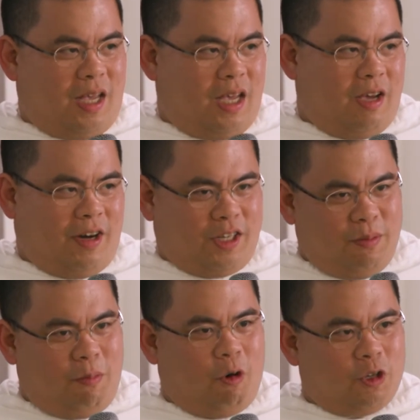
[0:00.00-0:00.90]
If I
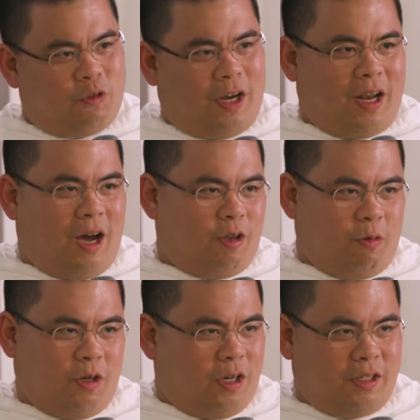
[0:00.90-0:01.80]
didn't pause right now, you
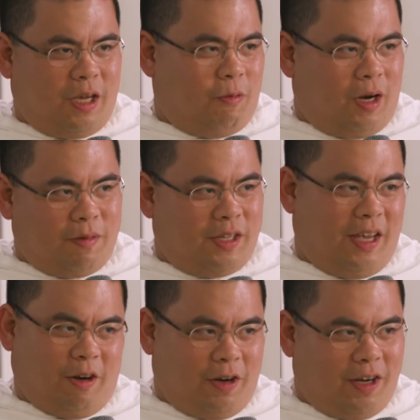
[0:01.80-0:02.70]
wouldn't understand what I'm
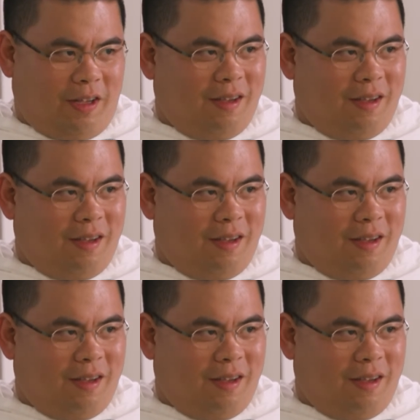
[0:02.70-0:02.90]
saying, really.